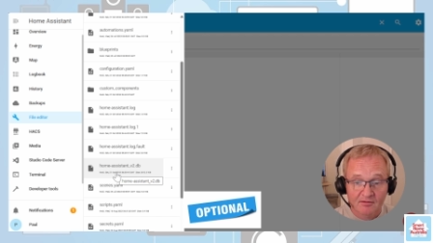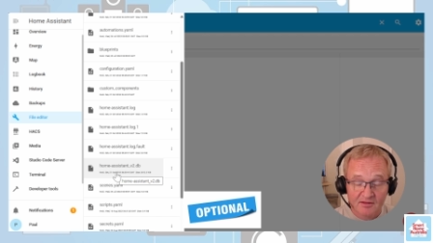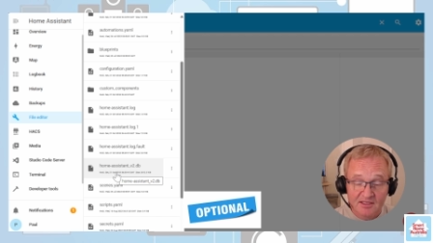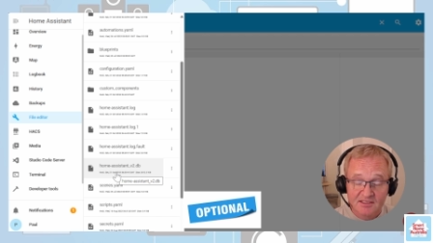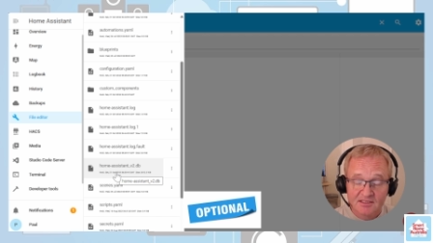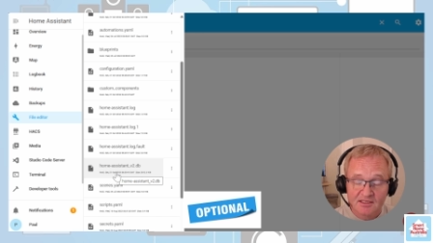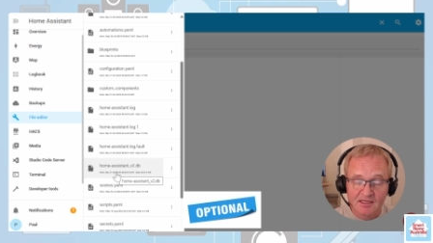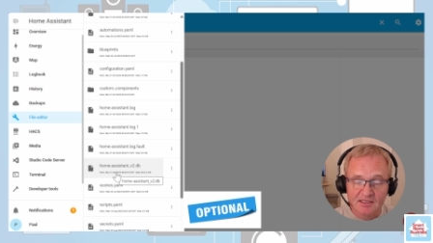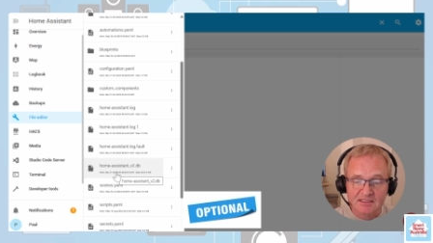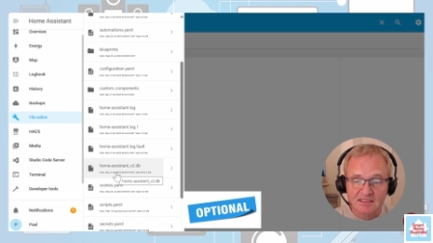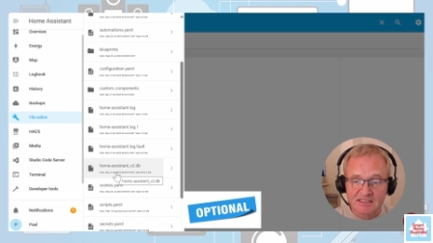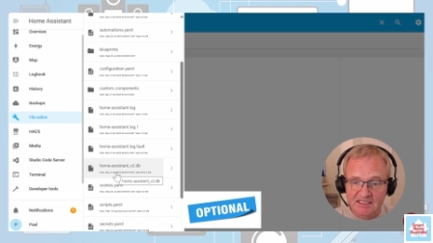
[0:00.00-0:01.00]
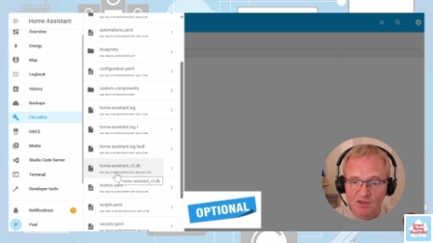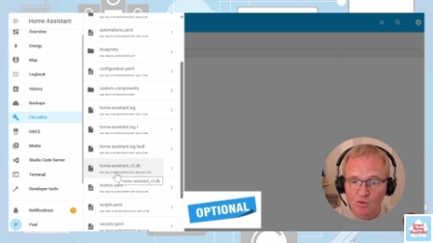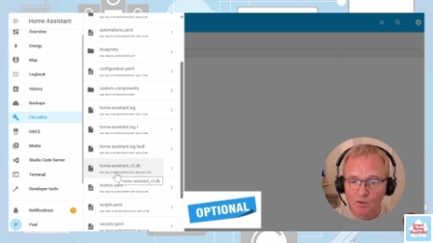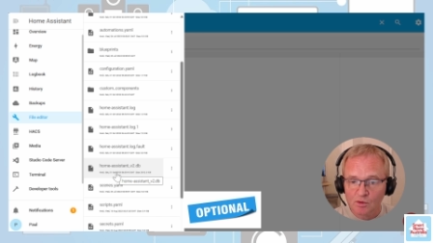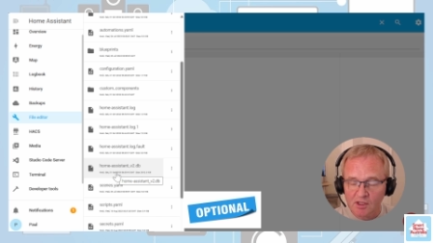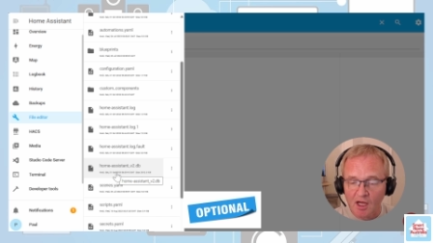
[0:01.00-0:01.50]
This is the
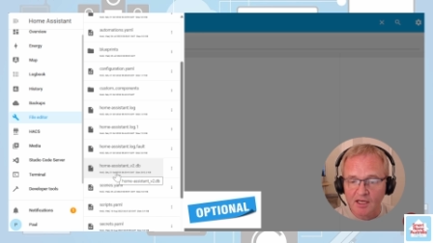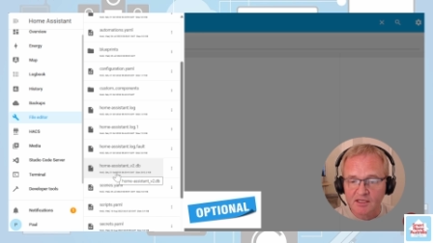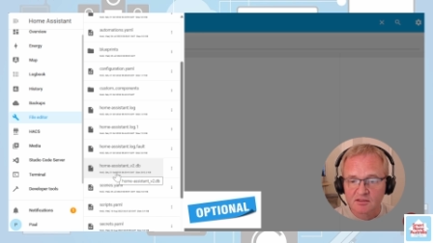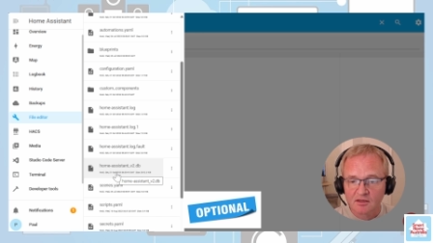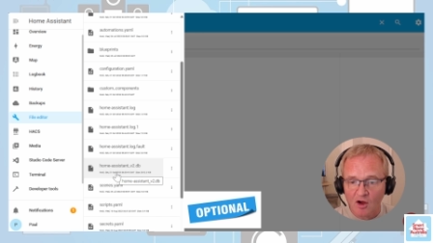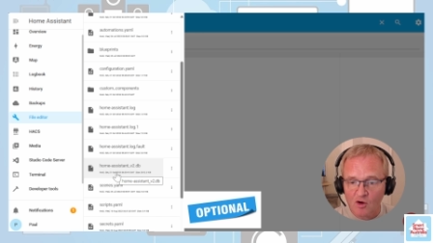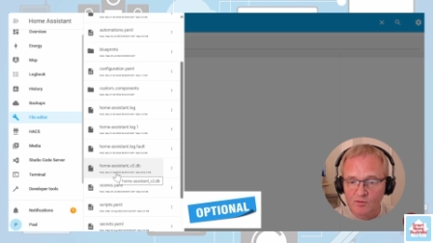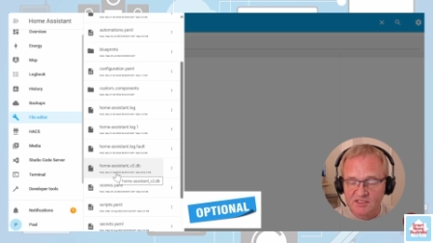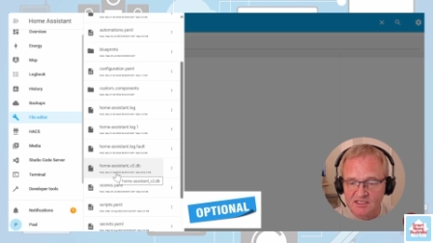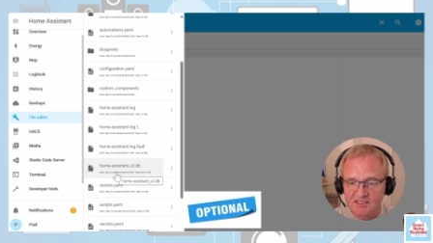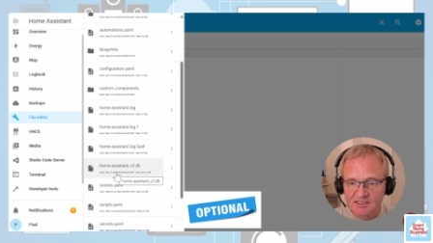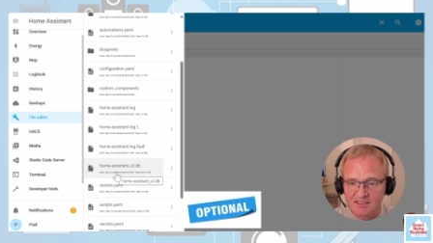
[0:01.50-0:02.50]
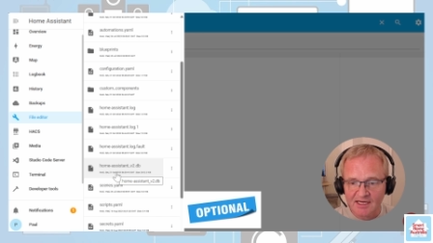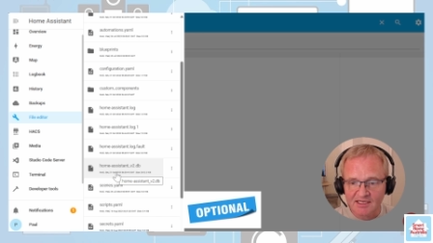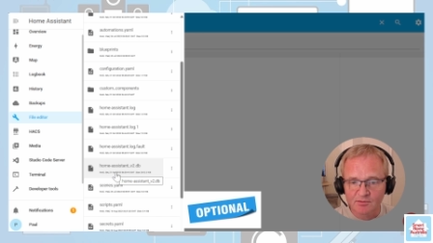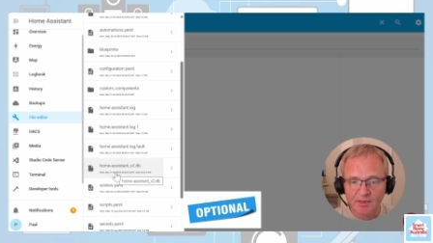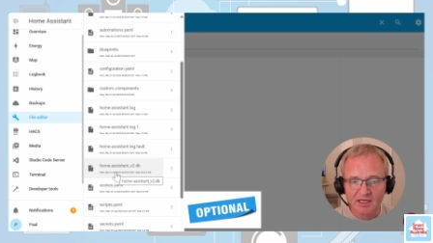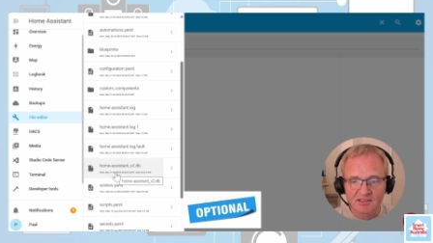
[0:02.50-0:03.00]
SQLite Home Assistant
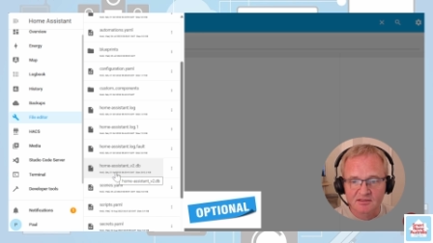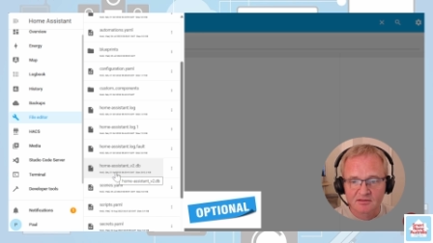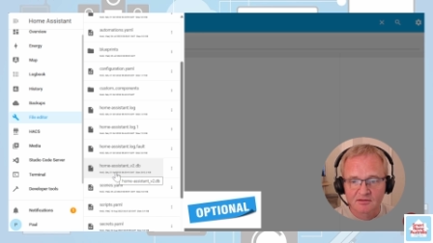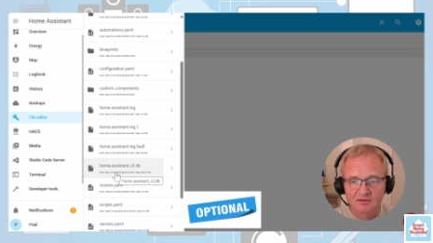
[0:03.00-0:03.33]
database.